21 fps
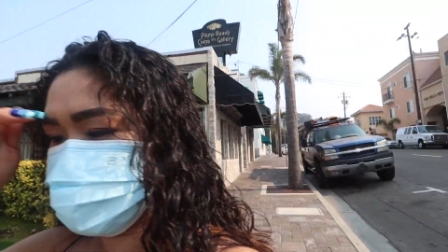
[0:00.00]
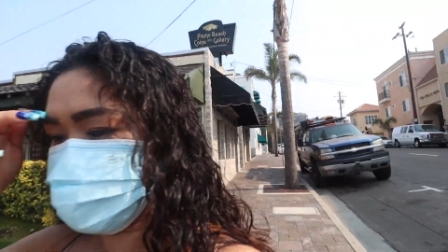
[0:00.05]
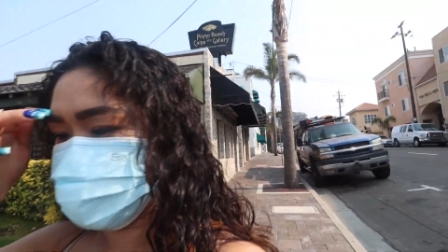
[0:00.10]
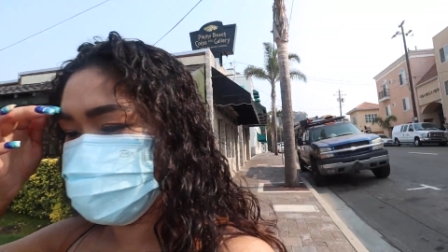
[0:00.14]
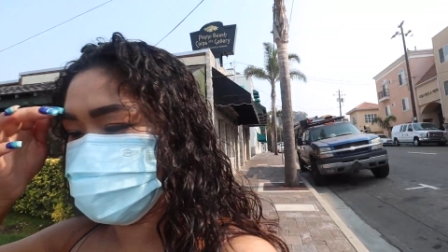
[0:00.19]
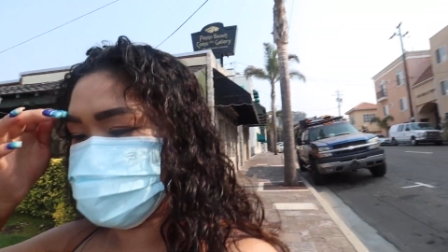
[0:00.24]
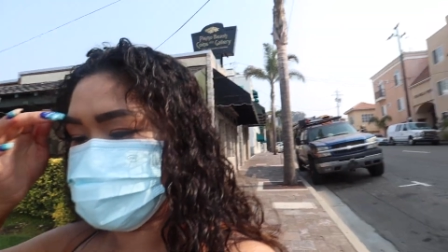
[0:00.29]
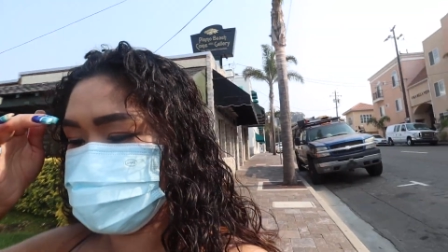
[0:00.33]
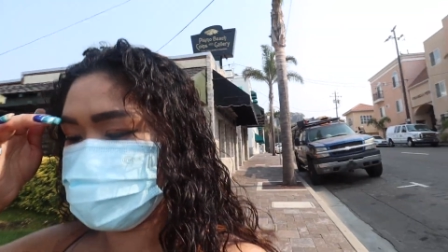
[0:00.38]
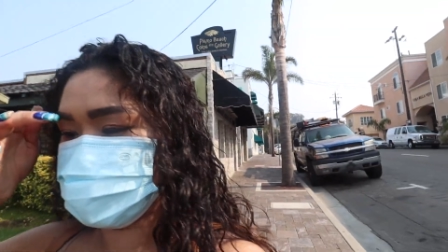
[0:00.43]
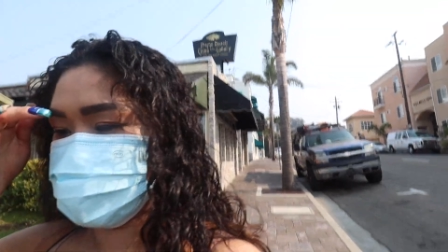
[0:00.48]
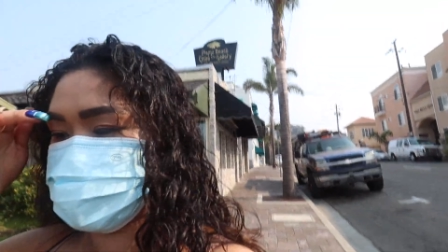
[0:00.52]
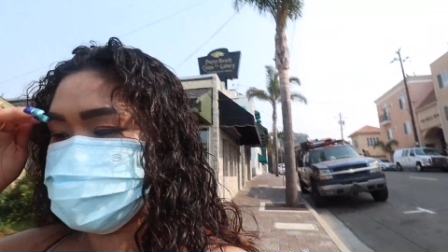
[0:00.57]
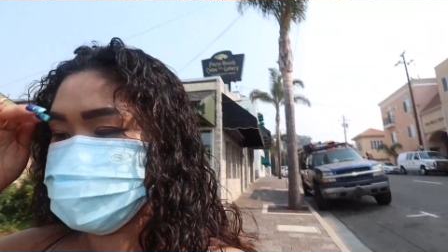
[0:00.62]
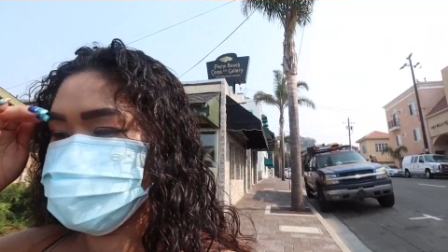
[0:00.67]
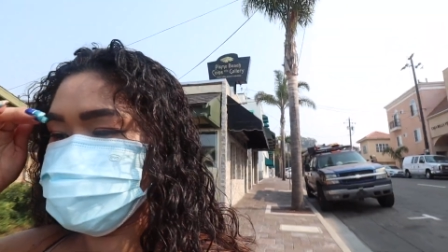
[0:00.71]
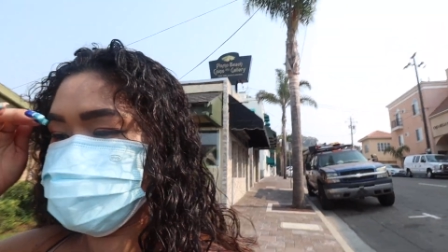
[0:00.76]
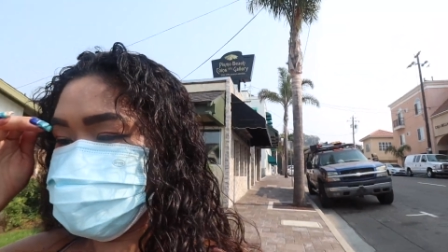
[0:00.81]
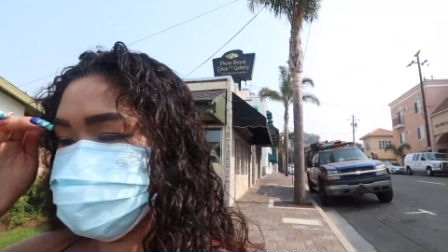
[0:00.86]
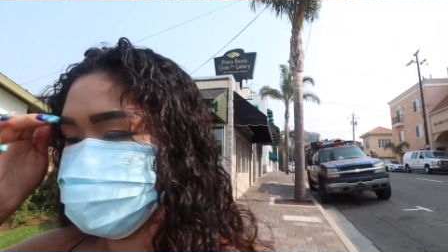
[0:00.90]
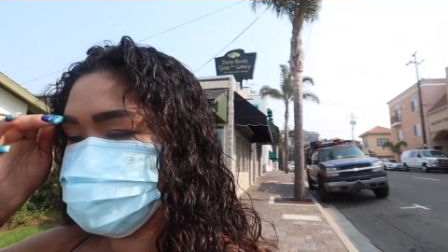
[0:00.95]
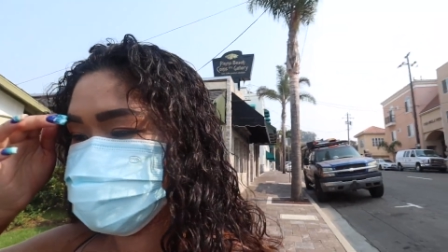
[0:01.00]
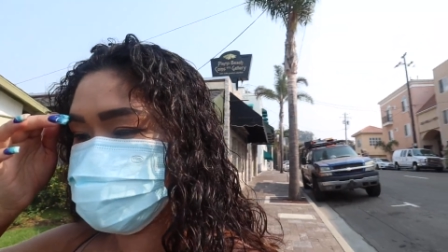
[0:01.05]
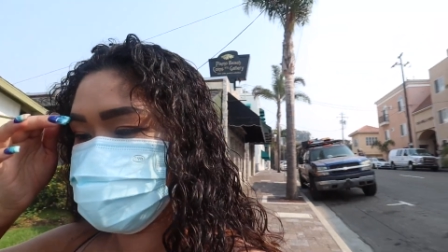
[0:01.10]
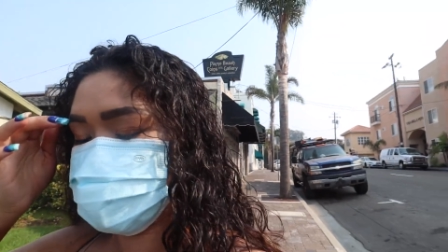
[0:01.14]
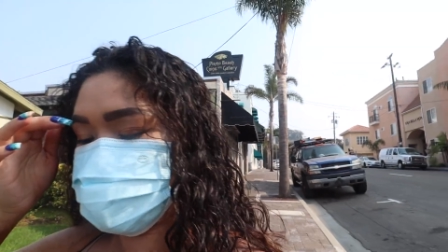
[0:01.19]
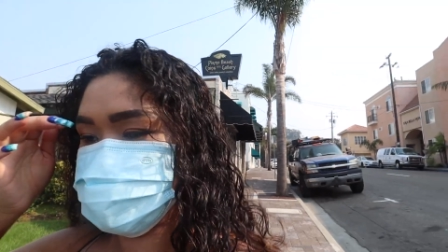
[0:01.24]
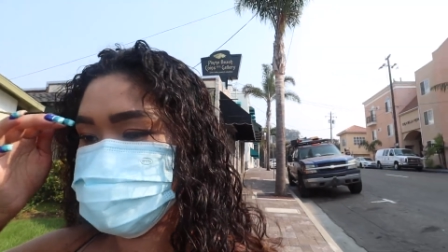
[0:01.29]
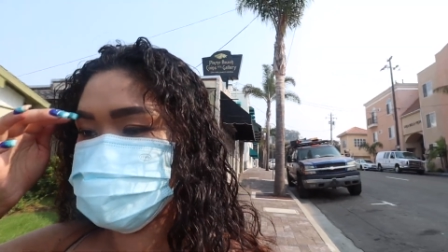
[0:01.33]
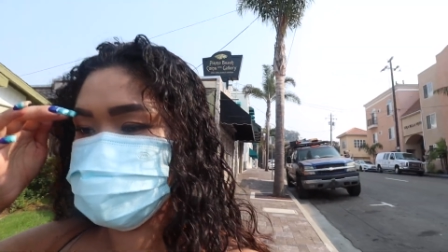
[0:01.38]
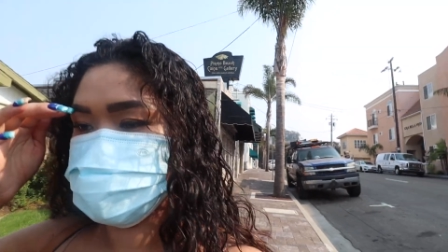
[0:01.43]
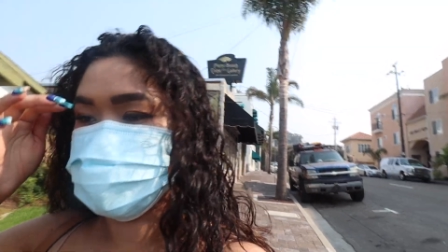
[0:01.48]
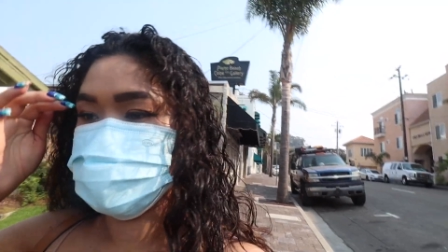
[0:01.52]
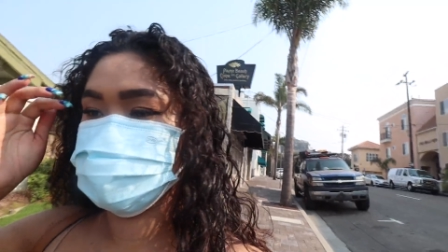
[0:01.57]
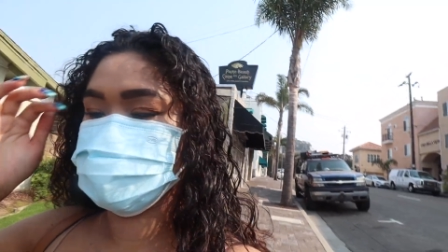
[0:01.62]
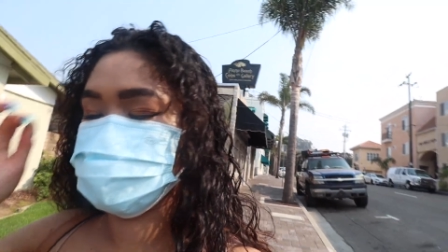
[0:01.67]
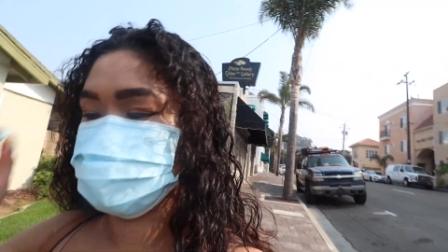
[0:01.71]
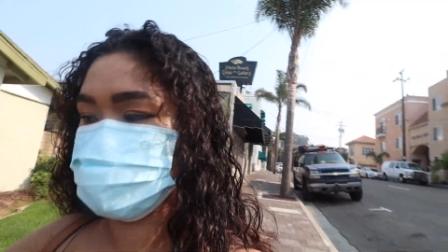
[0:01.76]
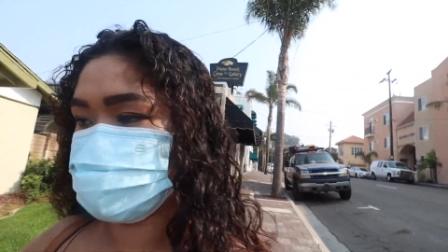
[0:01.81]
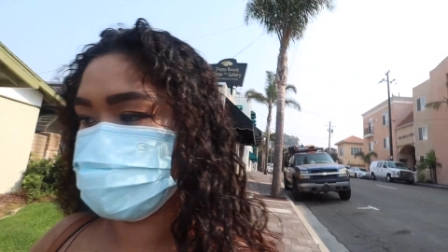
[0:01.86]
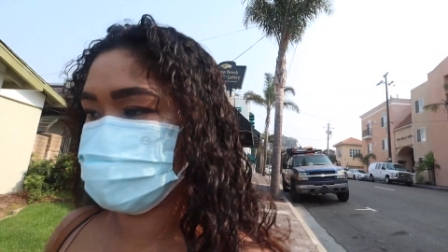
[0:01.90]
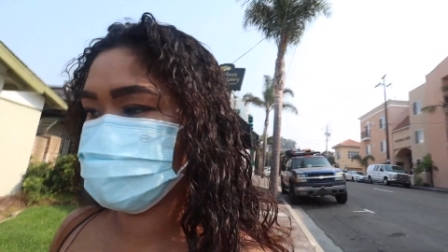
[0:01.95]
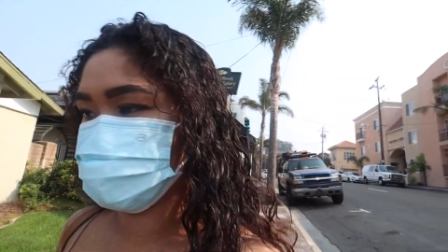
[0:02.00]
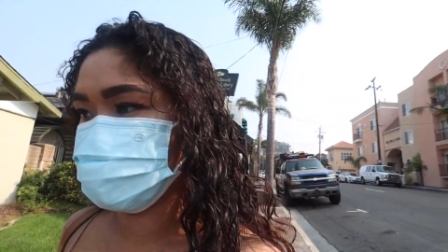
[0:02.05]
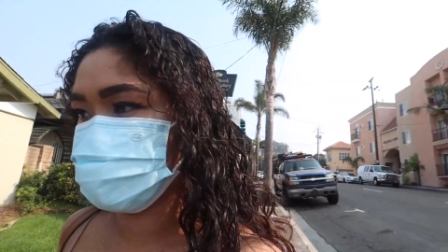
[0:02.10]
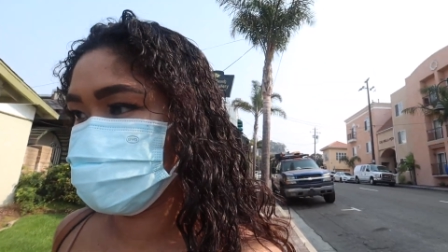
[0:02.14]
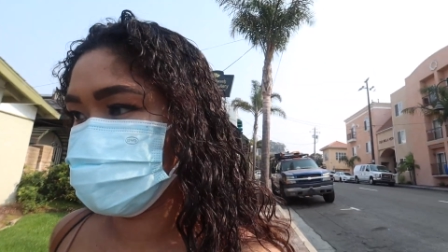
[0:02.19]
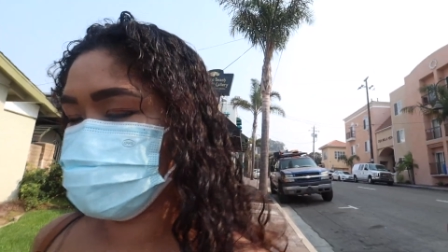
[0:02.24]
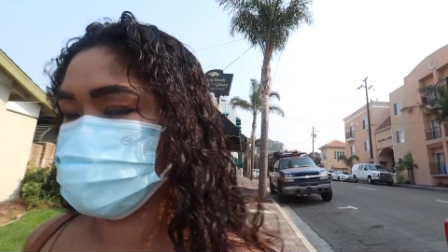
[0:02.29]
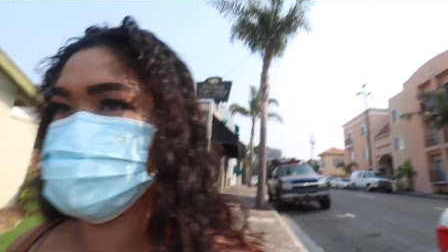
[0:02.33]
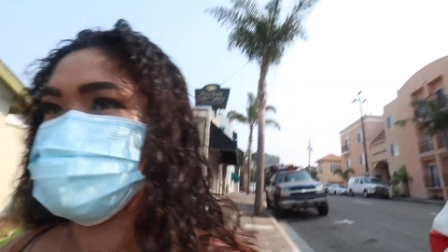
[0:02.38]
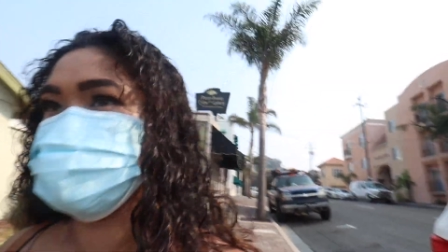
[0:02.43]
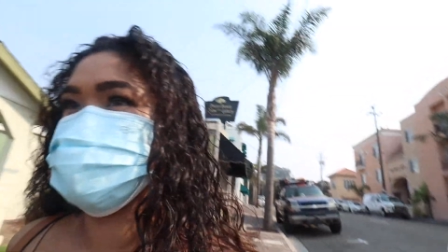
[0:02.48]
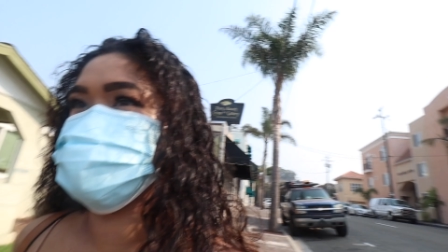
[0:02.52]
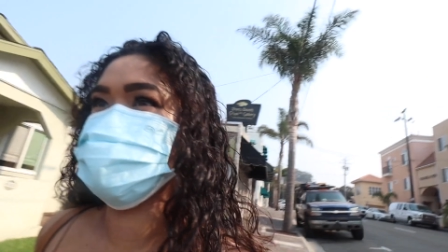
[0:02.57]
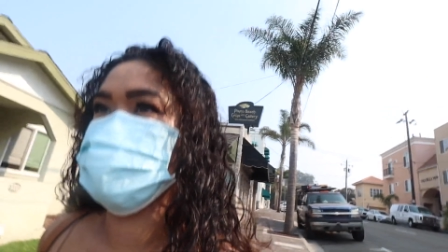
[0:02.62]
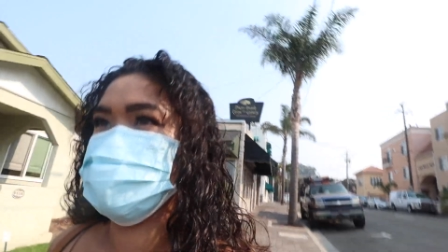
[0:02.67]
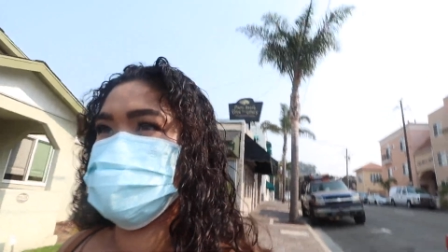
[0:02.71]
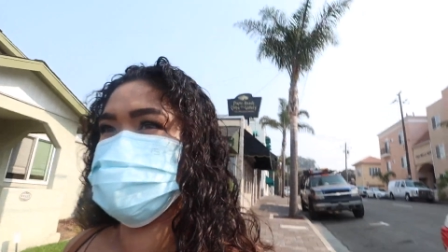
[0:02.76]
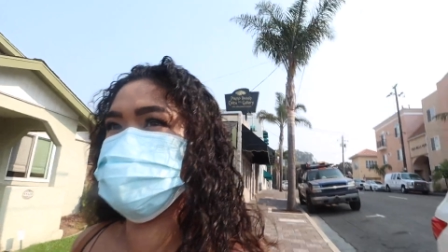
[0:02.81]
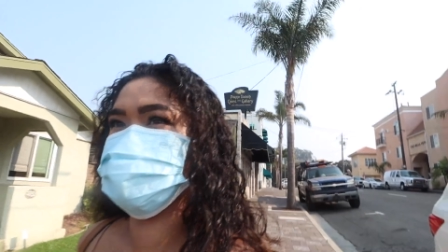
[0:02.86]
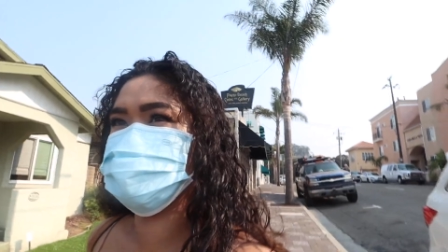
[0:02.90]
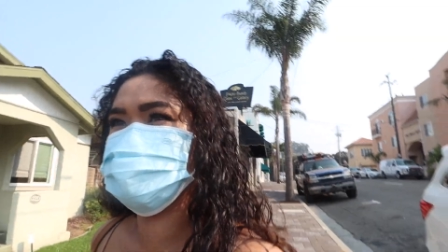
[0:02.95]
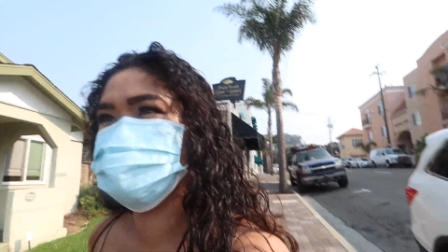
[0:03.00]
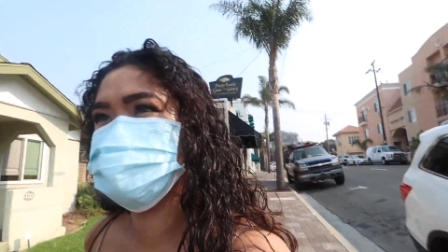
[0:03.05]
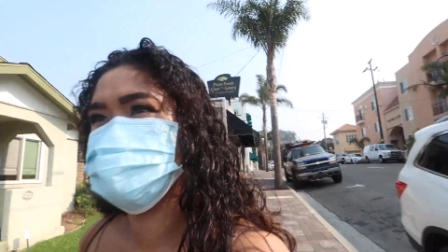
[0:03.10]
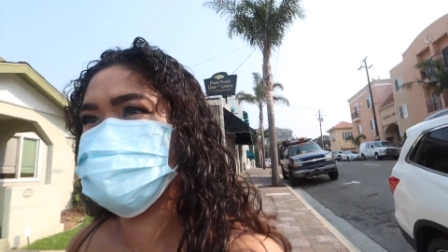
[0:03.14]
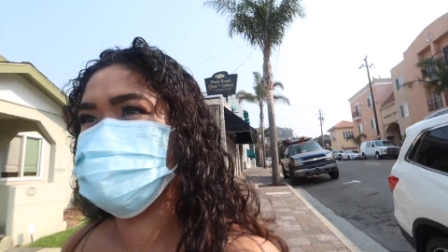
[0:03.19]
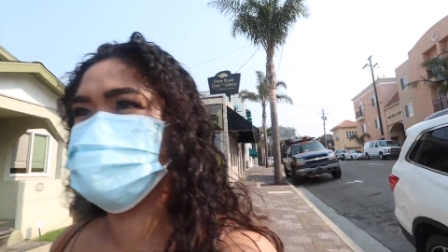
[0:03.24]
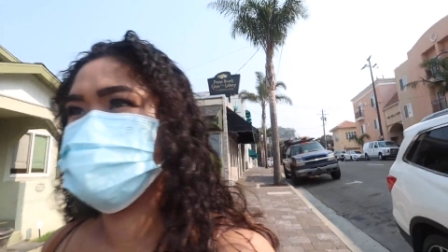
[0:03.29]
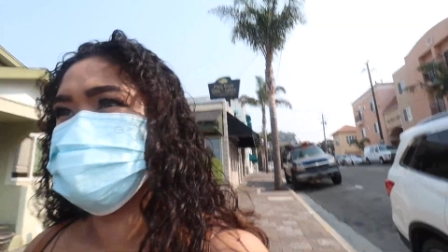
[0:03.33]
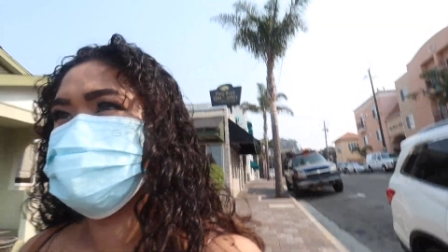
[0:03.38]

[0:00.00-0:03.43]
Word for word: Ken a shirt and find me keychains.